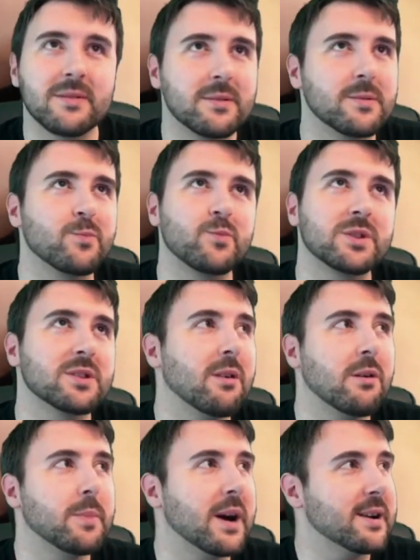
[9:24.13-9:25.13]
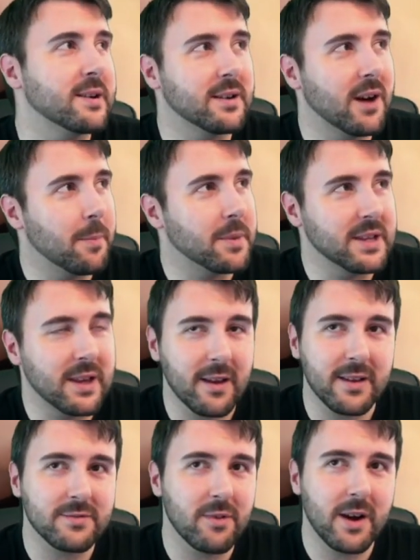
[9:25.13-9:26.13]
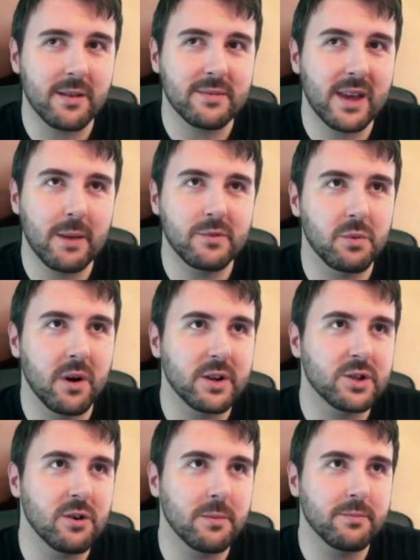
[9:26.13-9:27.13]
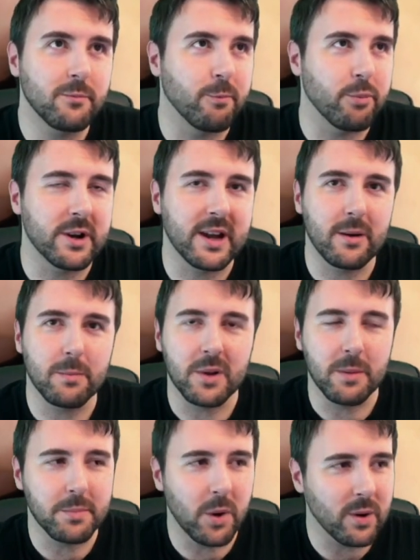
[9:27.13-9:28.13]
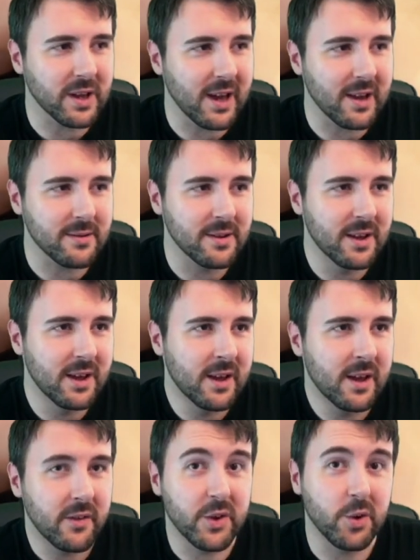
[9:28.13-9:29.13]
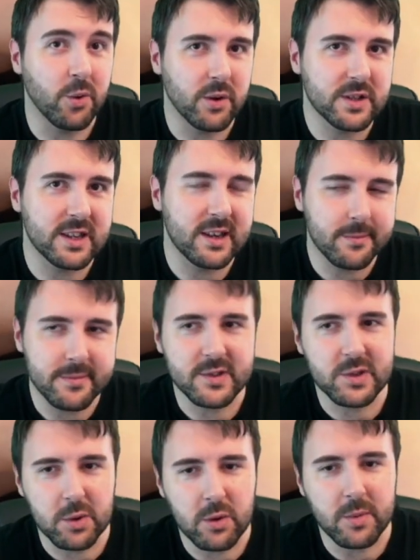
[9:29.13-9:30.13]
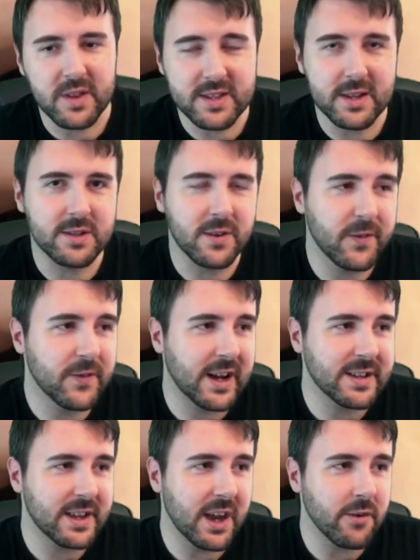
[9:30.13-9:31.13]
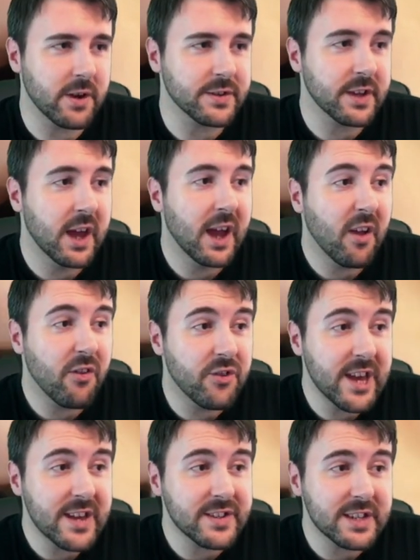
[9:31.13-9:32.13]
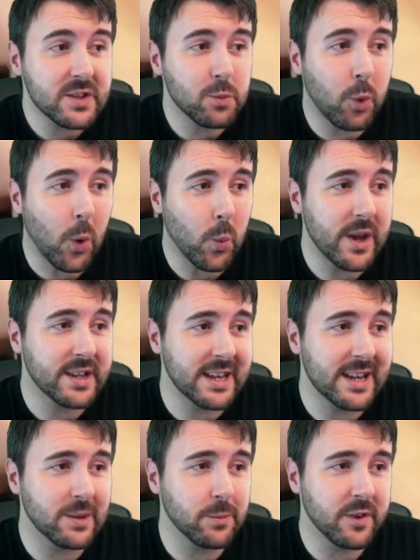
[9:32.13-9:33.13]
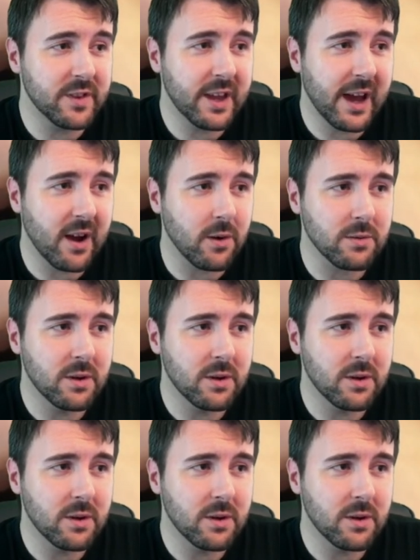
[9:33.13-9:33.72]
just go back a couple of years, right? Games Workshop, bring out Blood Bowl again. The orc team is cool, but there's loads of flat areas. This is what we're dealing with now.